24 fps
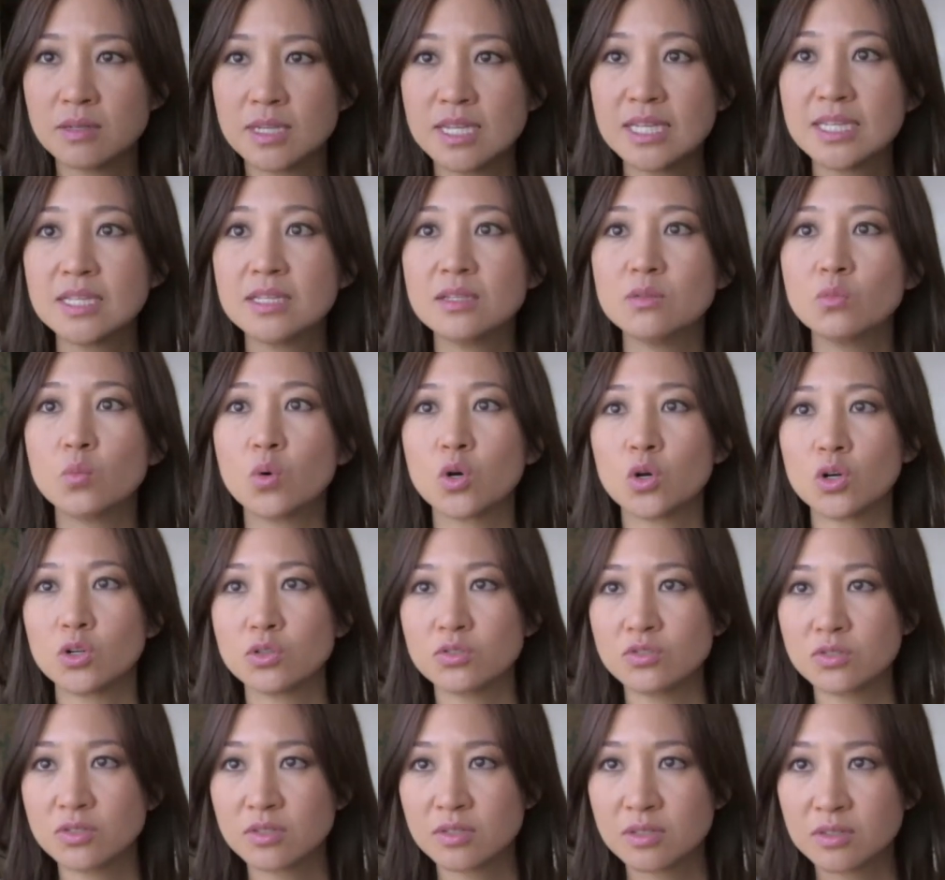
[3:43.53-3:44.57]

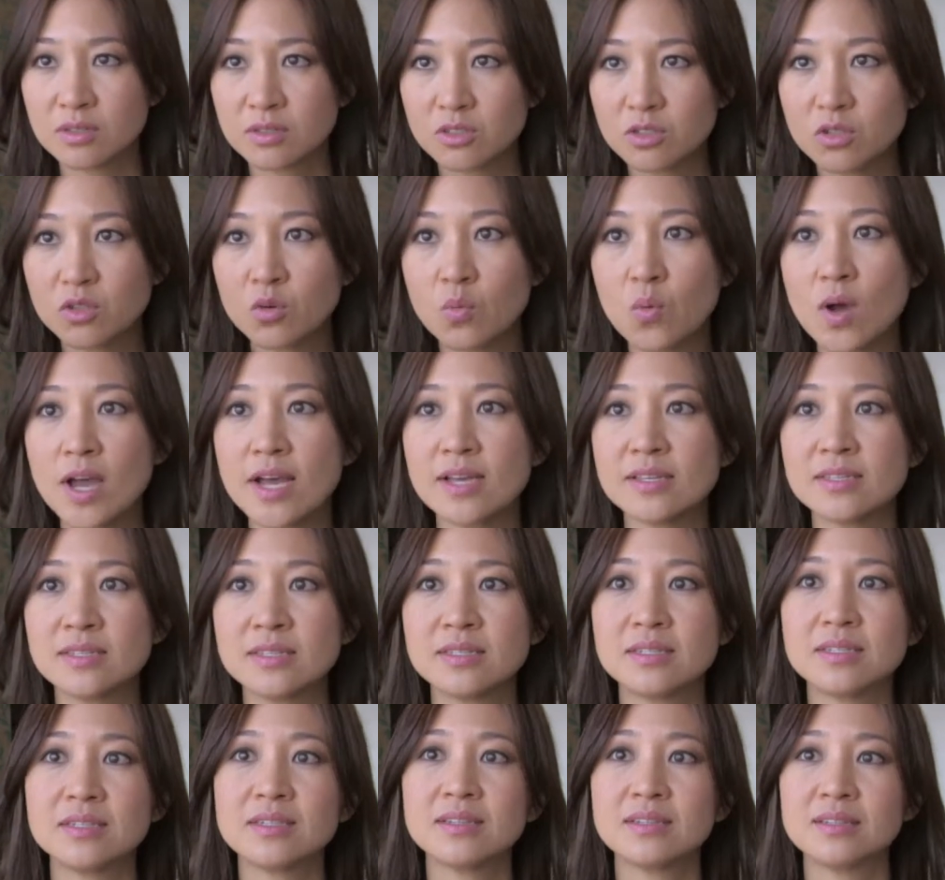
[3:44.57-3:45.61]
inwards to the
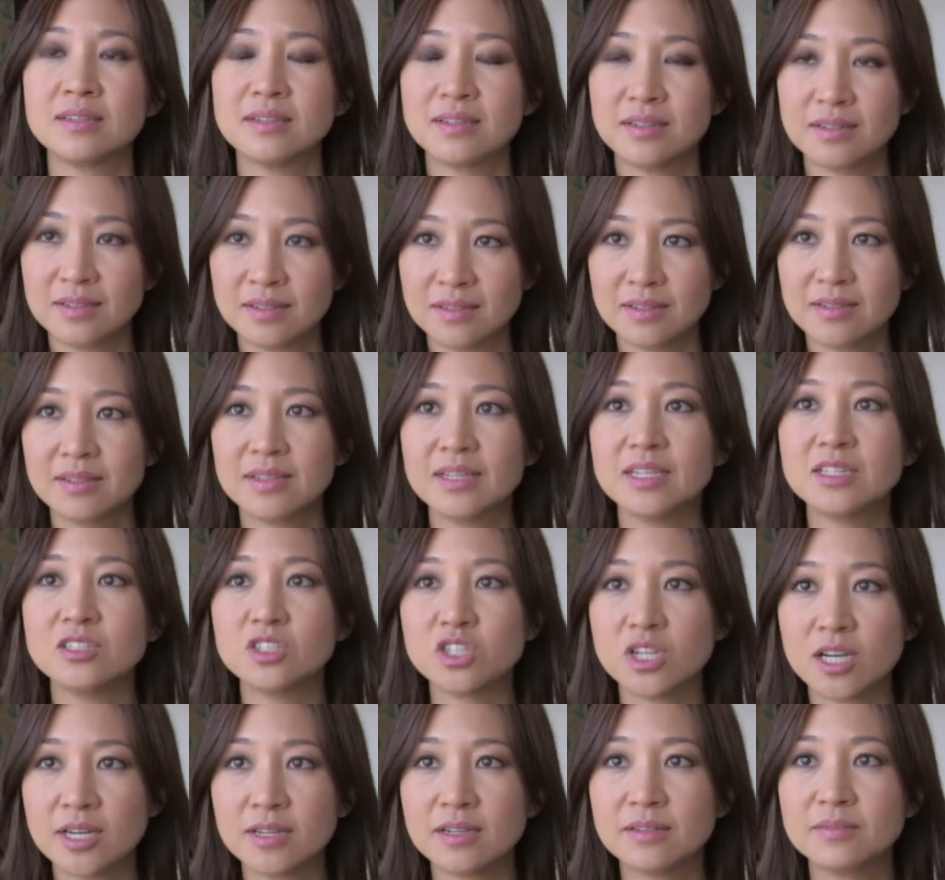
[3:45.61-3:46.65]
West in
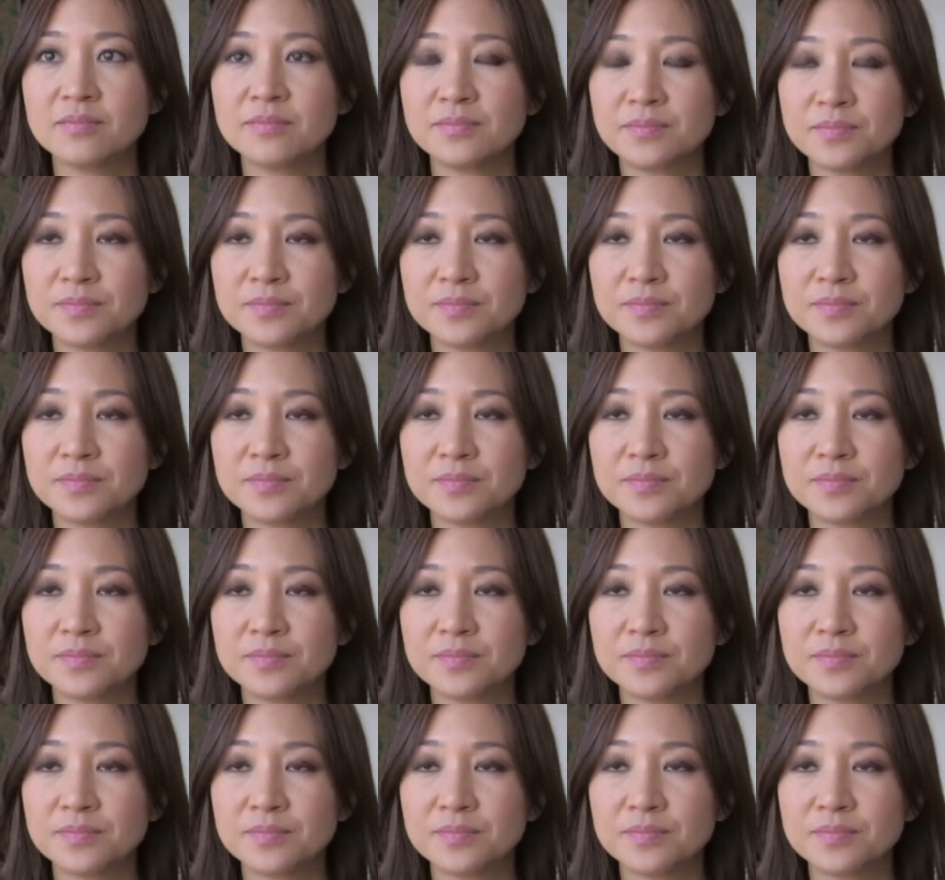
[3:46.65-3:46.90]
China.